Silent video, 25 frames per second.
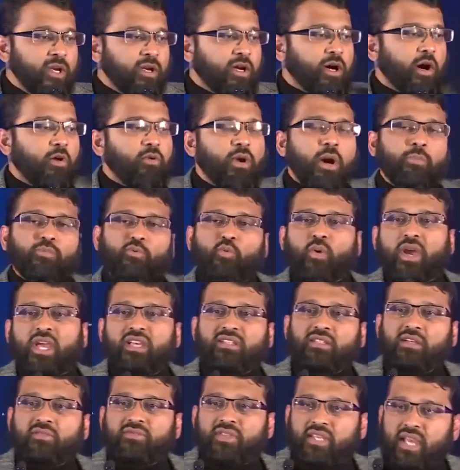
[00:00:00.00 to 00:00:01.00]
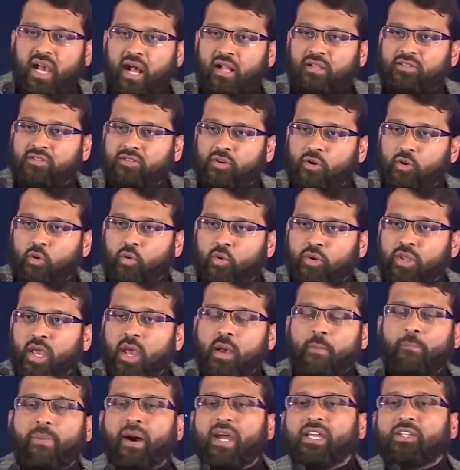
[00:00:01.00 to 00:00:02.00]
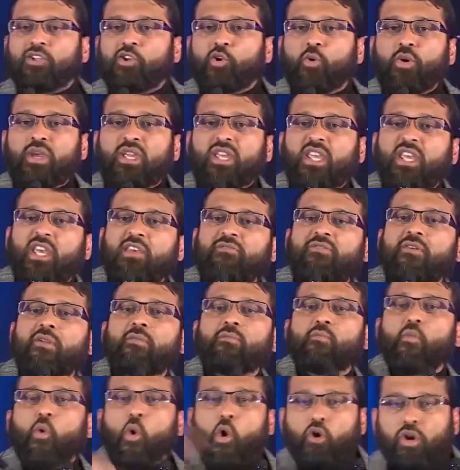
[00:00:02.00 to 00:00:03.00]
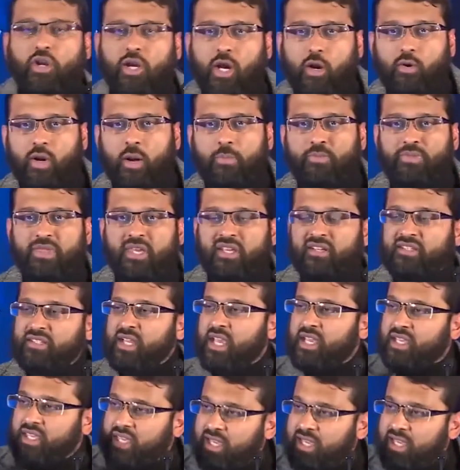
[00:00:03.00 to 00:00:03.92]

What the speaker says: corrupt ways of the Al Saud by doing even more corrupt things,